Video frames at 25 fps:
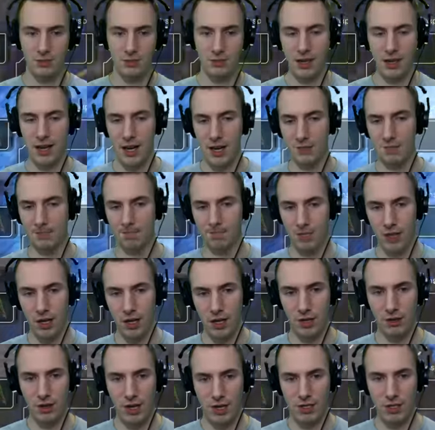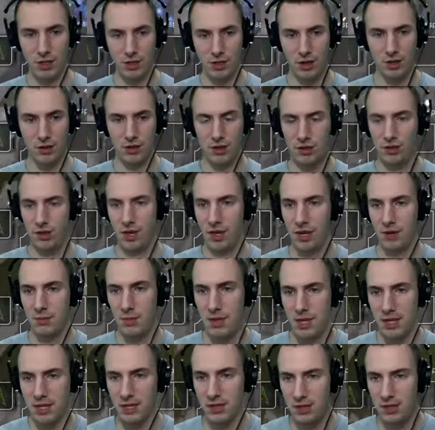Yeah. All right. So I was trying to
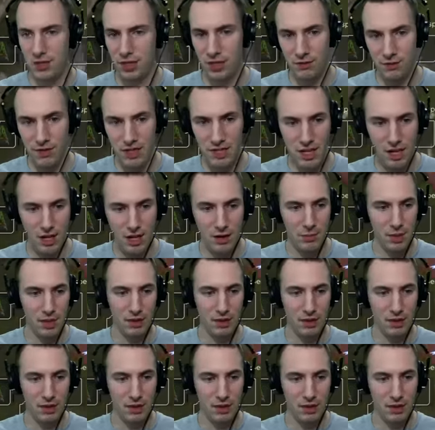be shifty there, but